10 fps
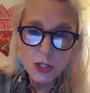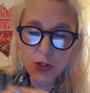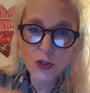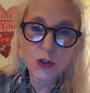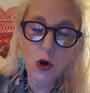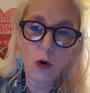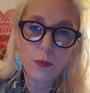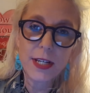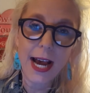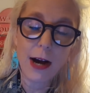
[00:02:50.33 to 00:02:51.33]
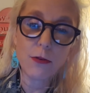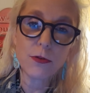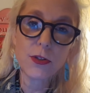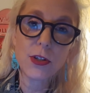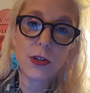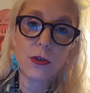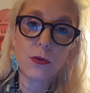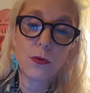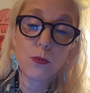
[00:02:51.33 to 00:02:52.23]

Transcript: scoped out to